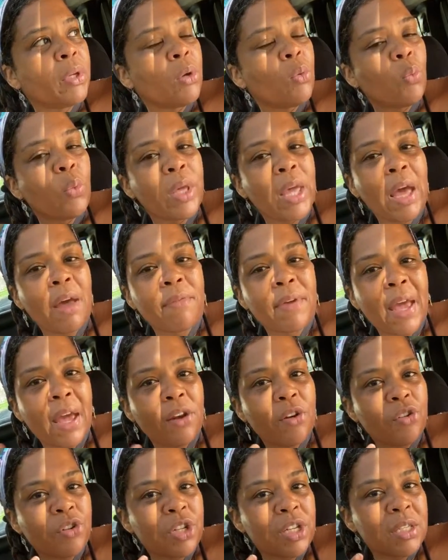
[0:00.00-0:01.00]
We have
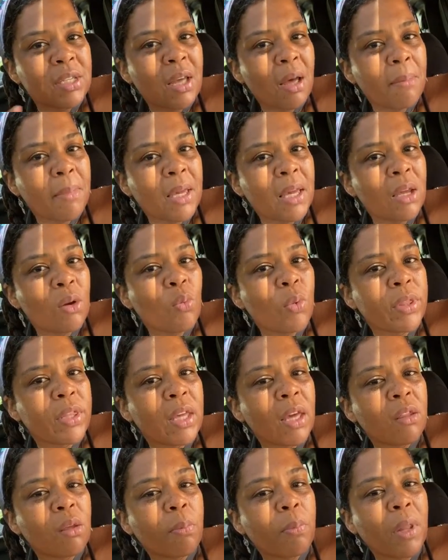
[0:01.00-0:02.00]
energies coming in with
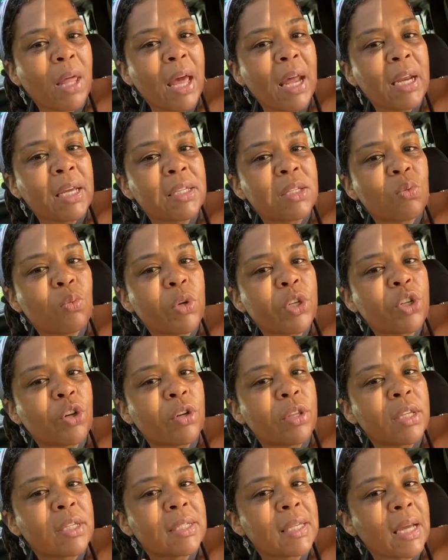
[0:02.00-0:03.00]
the other planets, which
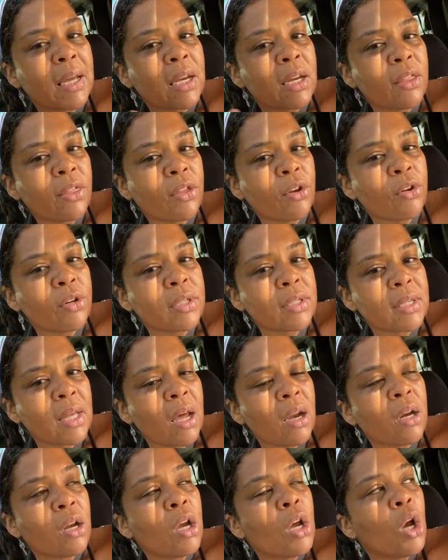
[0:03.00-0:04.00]
are the second and third
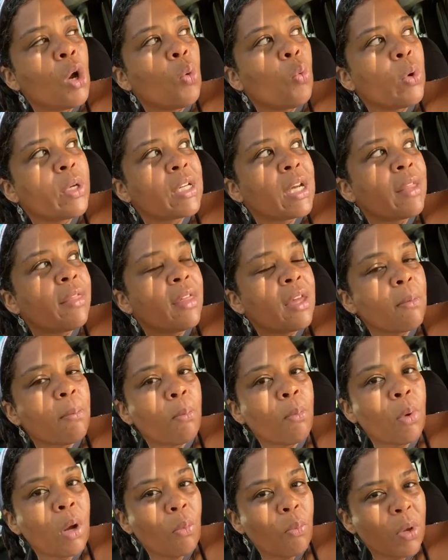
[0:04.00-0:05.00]
sun, which I think,
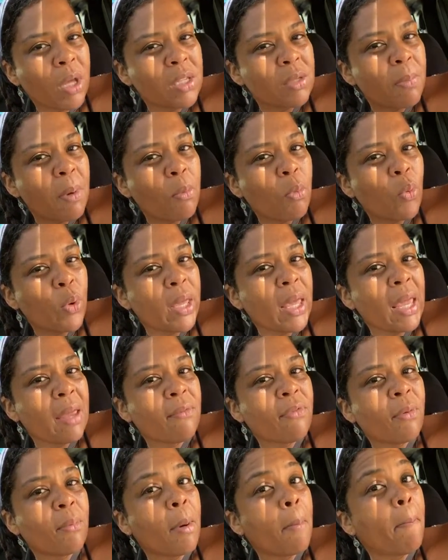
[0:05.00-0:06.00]
because remember, we came
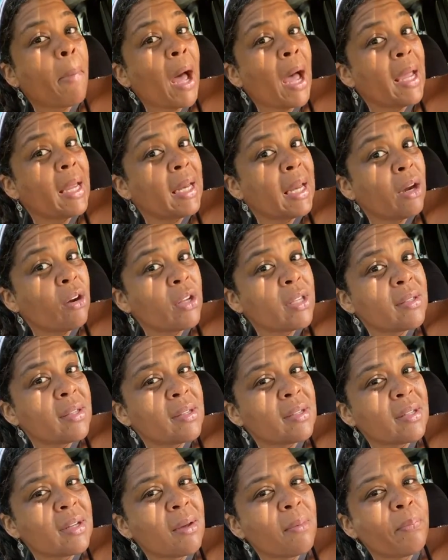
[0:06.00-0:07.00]
from a binary
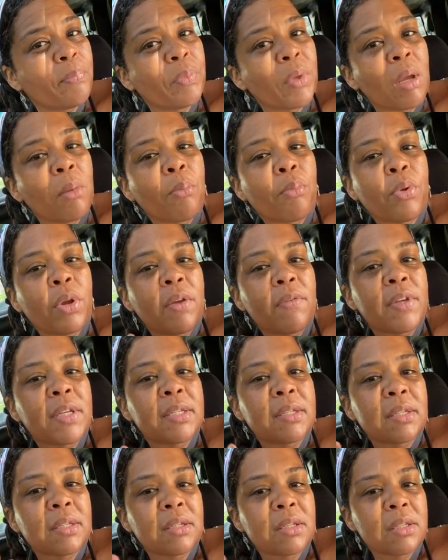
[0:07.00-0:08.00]
system
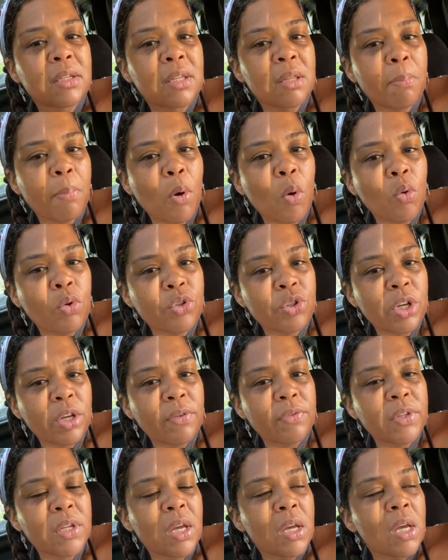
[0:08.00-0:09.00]
previous to the pole
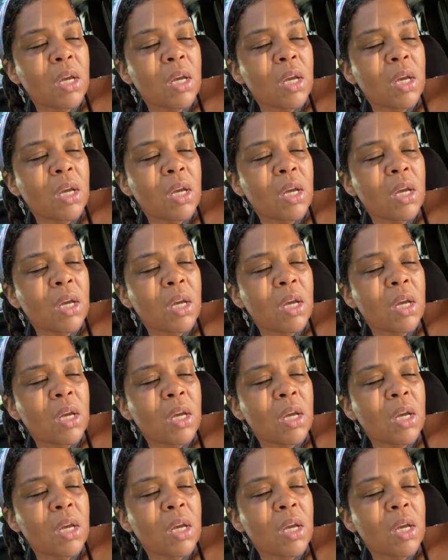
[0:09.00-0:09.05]
shift.